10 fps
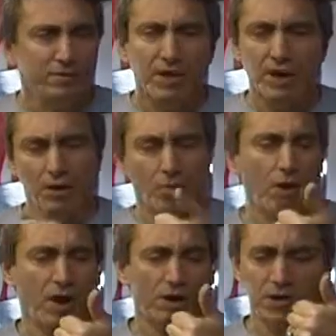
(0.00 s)
They don't
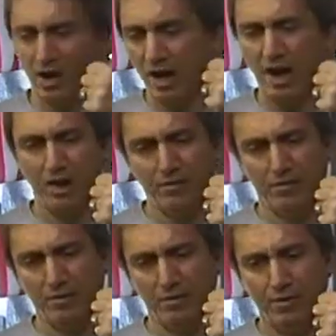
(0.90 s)
want you to have,
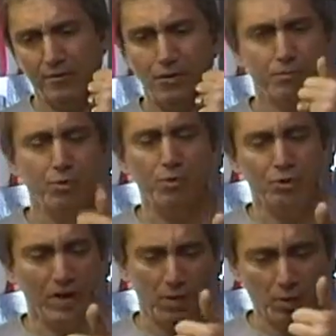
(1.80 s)
if you're
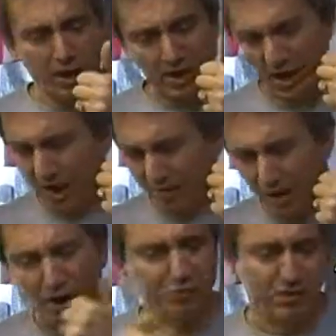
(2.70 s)
poor, they don't want you to have
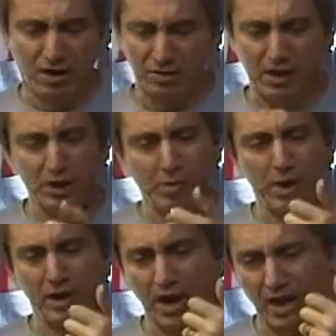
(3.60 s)
health care. They don't
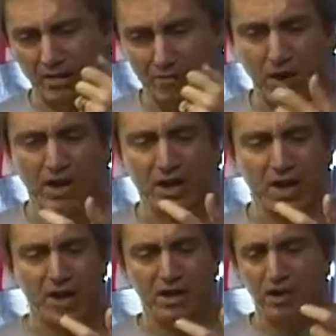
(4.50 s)
want you to have Medicaid.